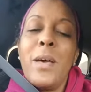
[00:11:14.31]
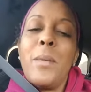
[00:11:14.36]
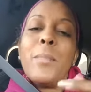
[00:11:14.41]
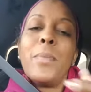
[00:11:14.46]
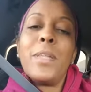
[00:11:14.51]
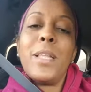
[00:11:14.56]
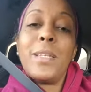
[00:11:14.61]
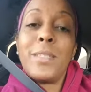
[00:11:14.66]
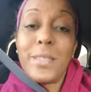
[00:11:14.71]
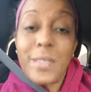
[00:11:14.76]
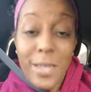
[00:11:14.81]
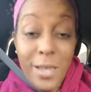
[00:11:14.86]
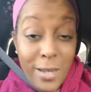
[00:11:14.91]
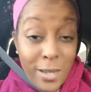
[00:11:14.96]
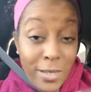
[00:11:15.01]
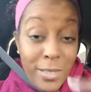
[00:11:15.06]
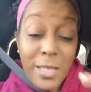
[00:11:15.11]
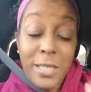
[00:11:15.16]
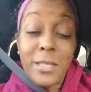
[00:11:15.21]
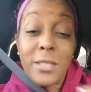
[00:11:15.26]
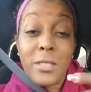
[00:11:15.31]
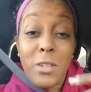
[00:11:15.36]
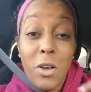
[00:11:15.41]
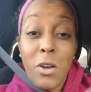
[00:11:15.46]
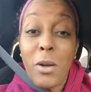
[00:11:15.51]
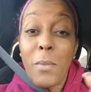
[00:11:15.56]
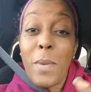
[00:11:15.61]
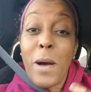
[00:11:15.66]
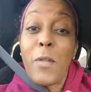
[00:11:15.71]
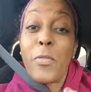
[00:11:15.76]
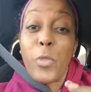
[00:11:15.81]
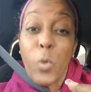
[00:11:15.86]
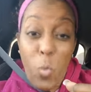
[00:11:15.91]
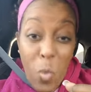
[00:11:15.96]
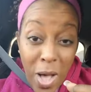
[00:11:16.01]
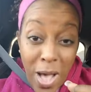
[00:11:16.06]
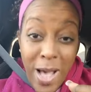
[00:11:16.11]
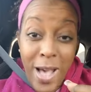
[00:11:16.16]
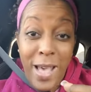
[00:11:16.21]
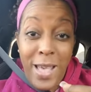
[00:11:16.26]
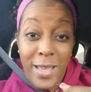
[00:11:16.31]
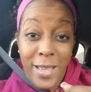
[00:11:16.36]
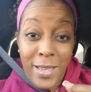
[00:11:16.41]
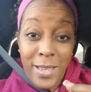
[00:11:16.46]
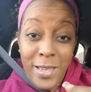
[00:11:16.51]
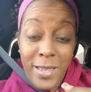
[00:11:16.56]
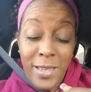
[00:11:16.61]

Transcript: But let's ta- let's talk about the why.